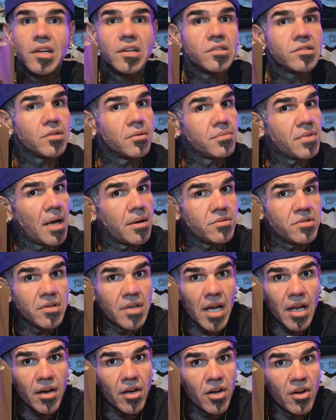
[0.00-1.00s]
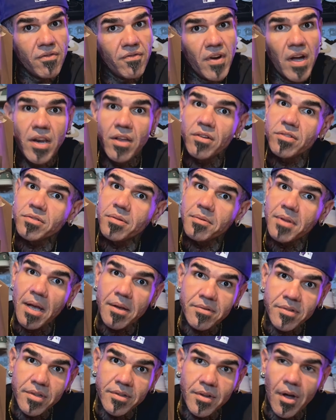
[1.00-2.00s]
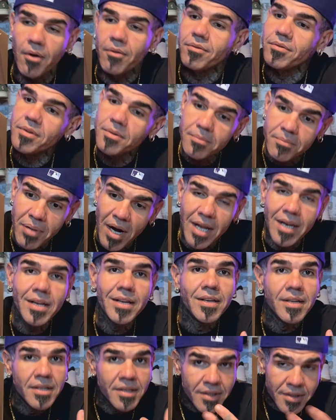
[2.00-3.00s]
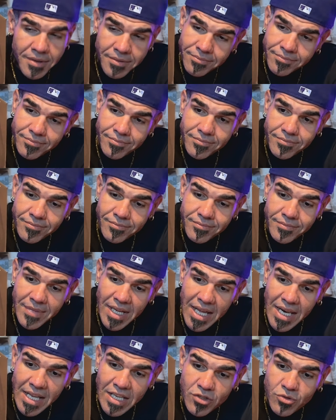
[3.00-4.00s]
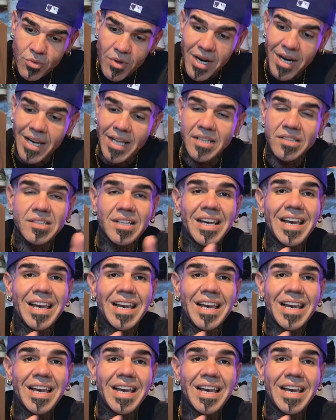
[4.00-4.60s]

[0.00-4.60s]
Sometimes you get a good video, sometimes you don't, but it is what it is.